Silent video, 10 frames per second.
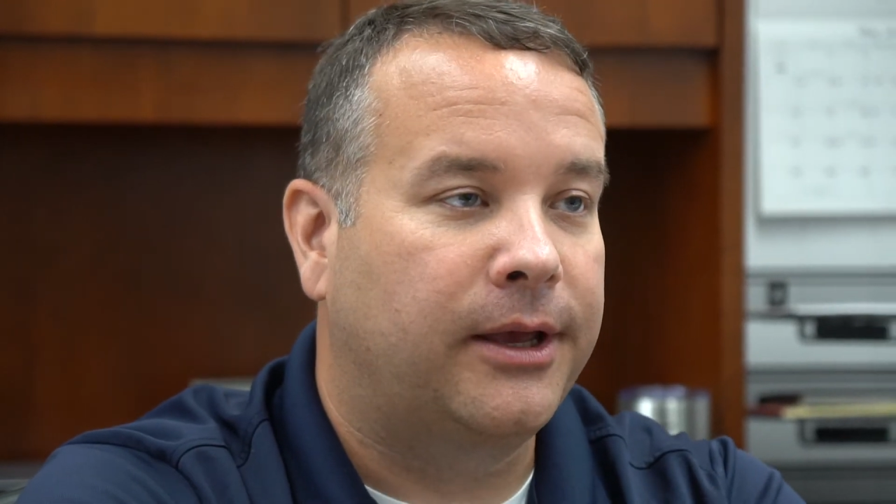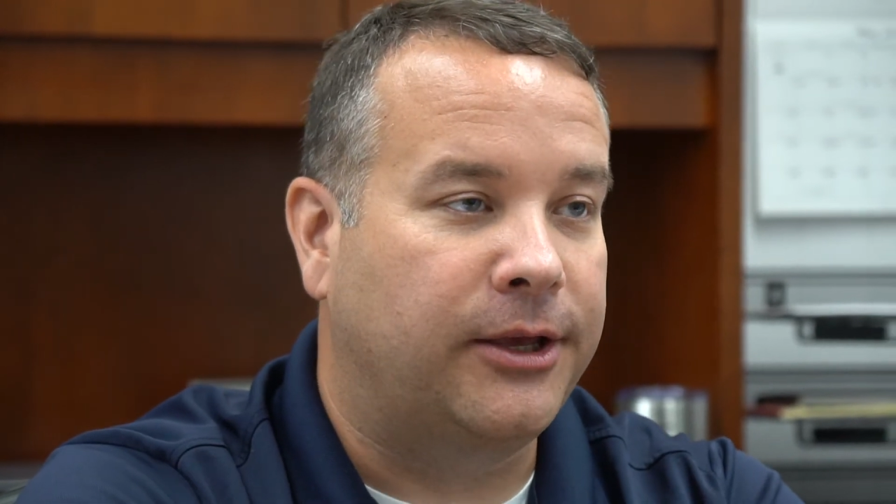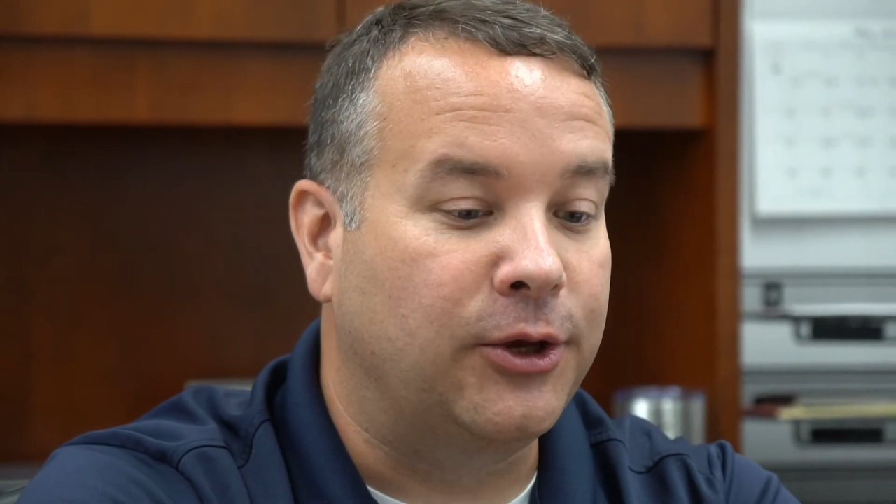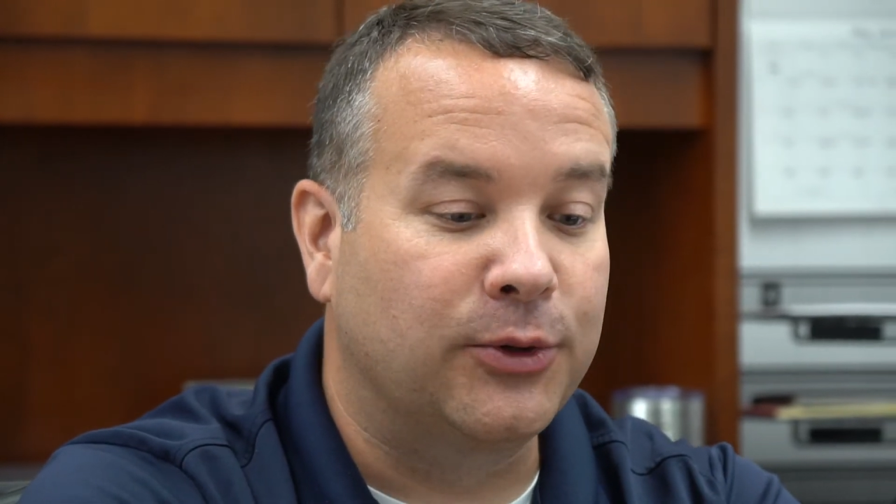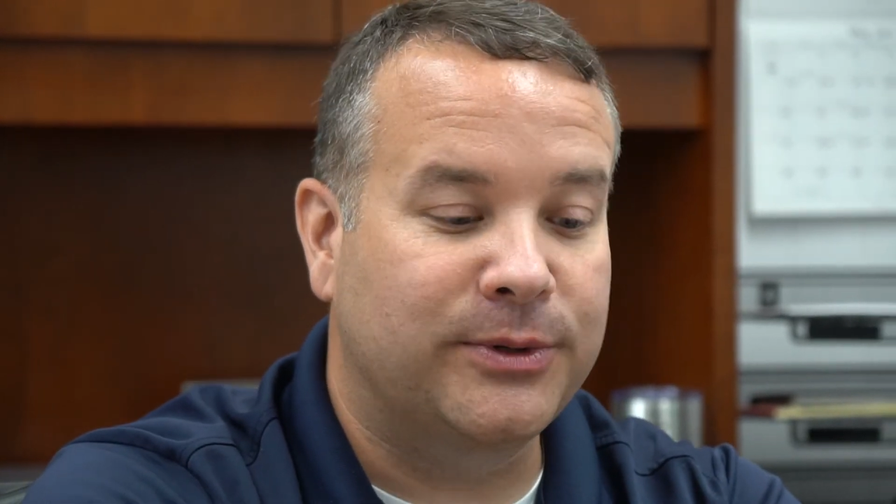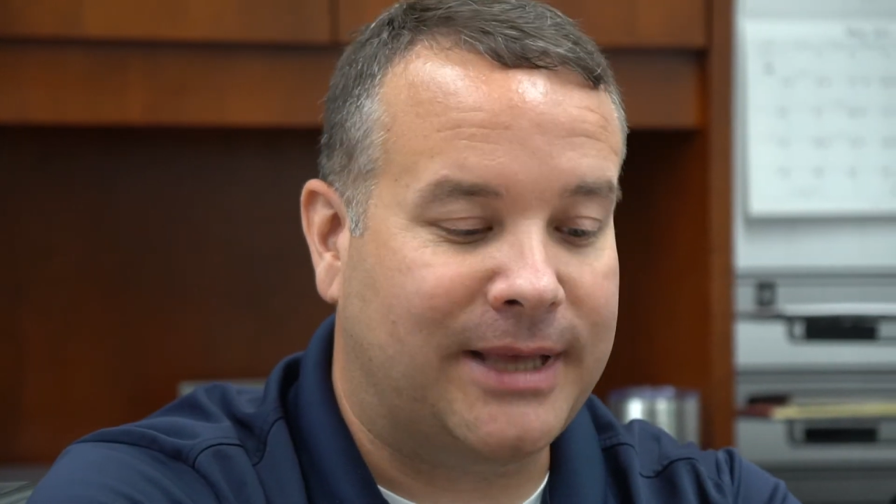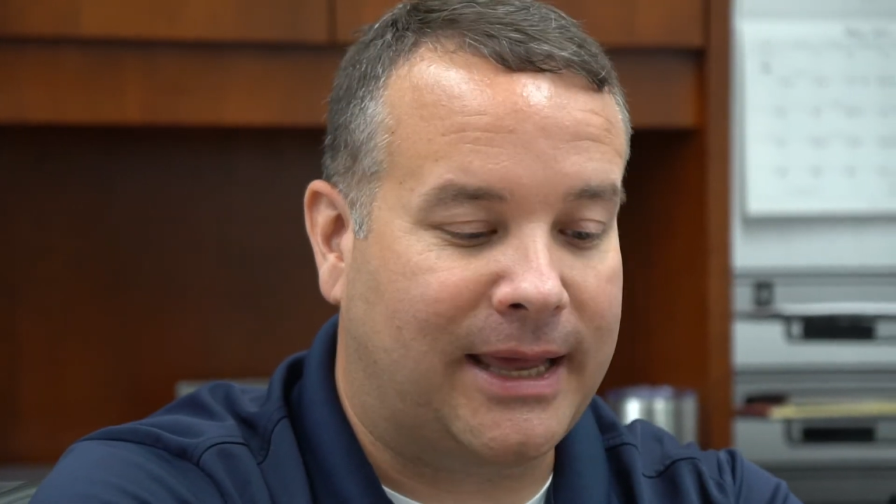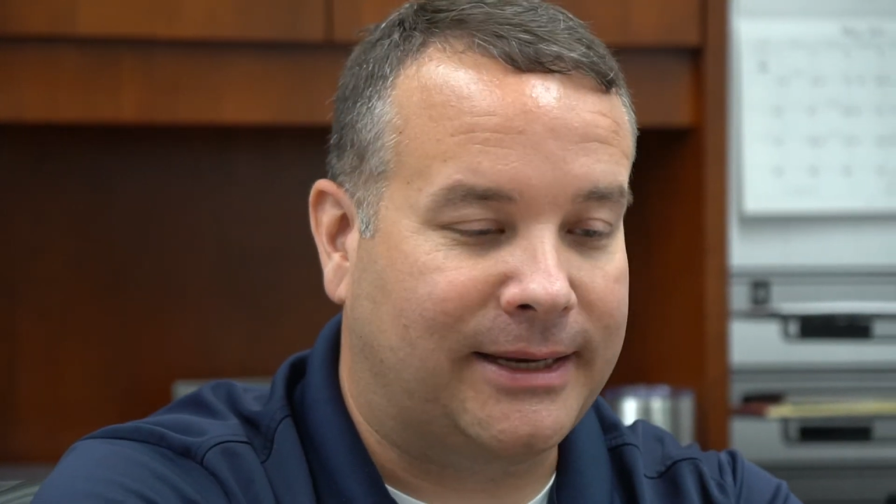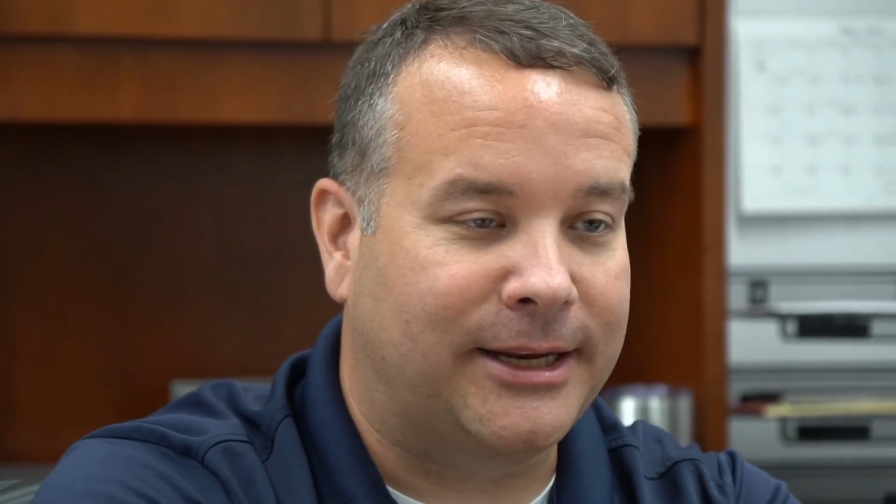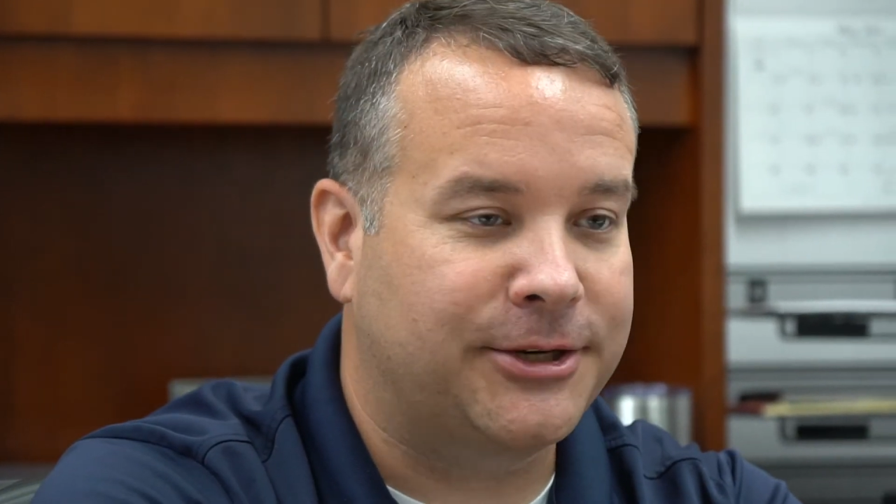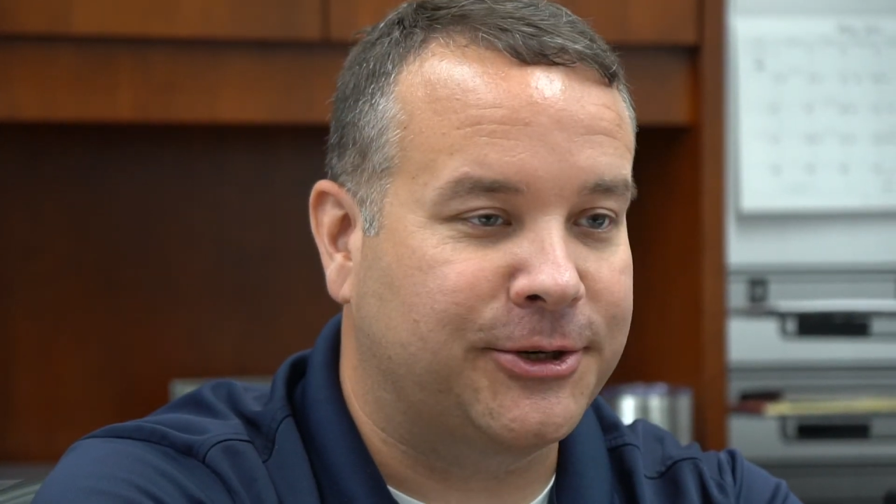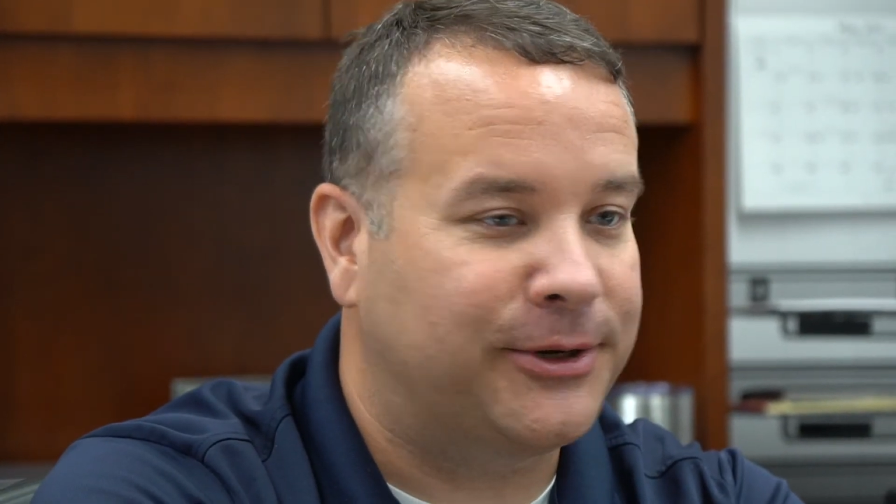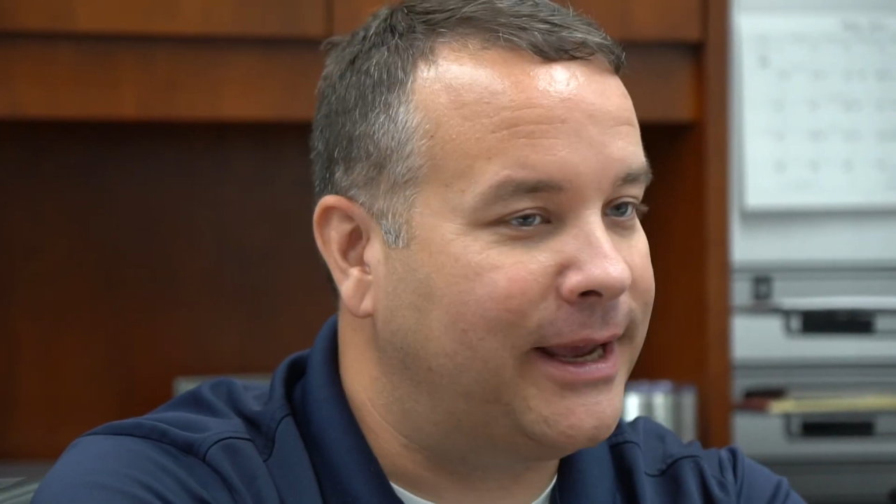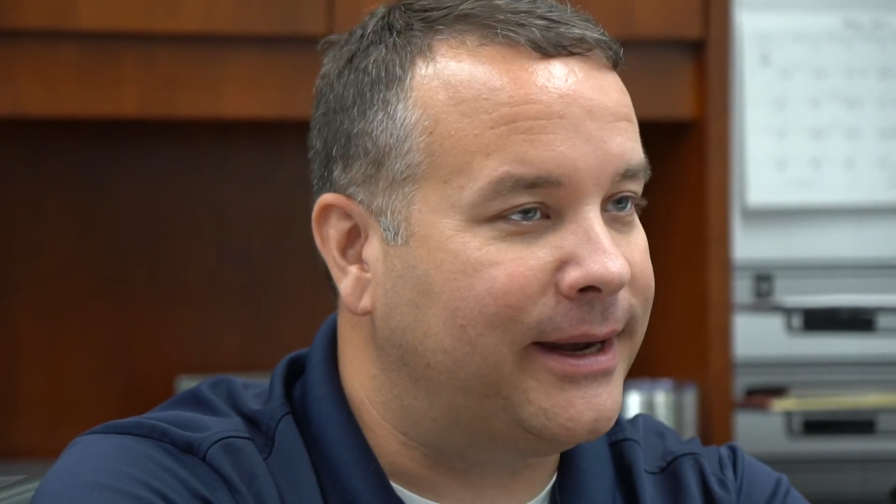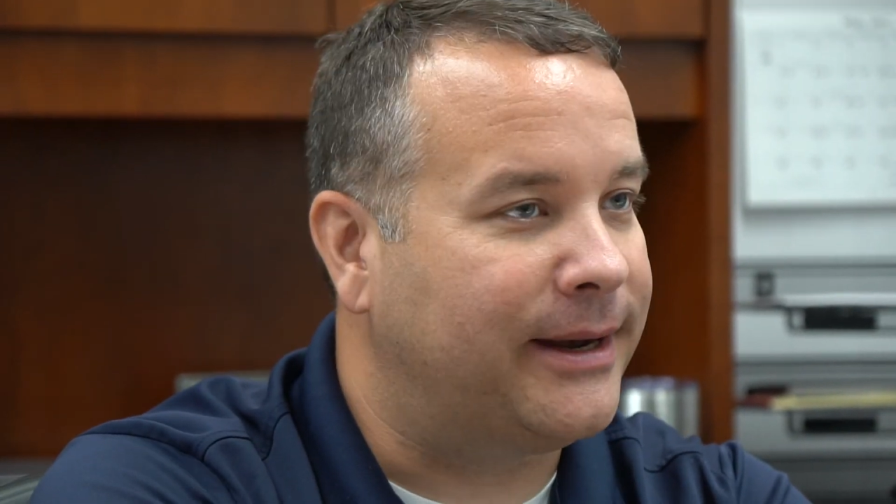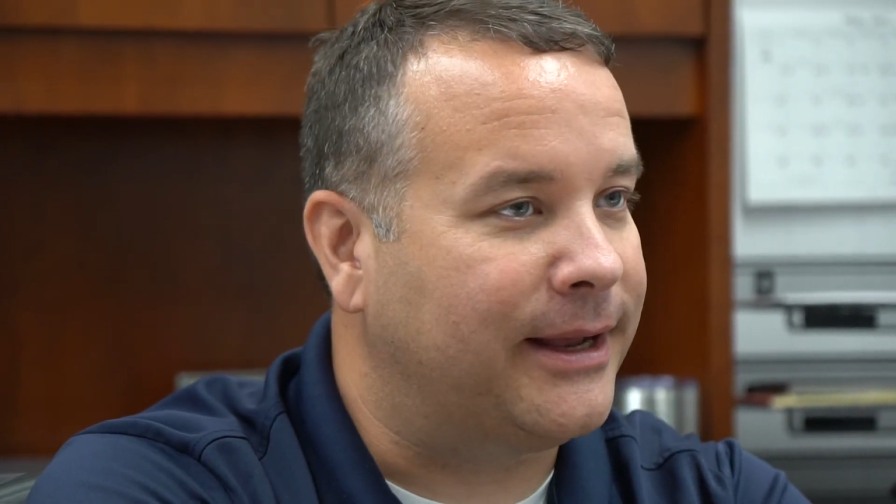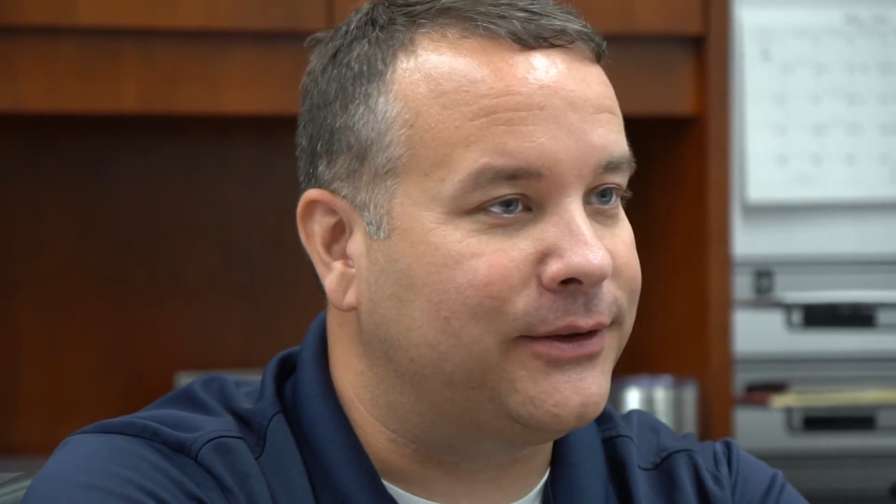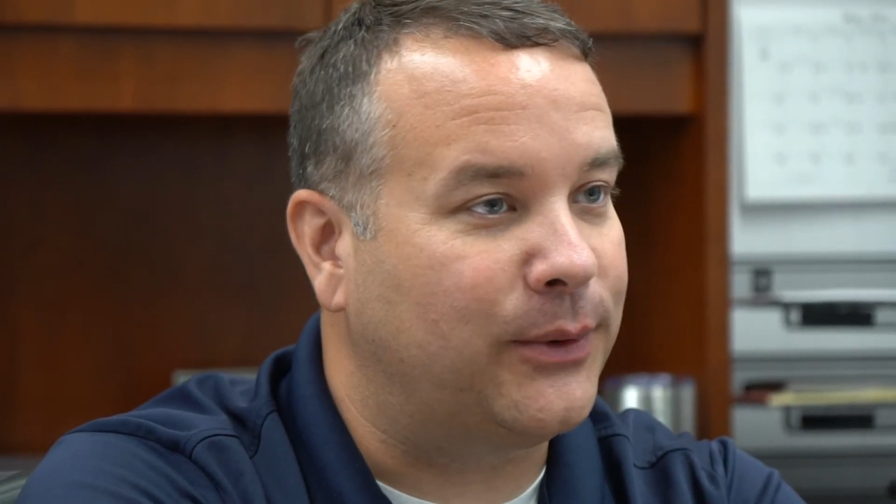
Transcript: use that additional data now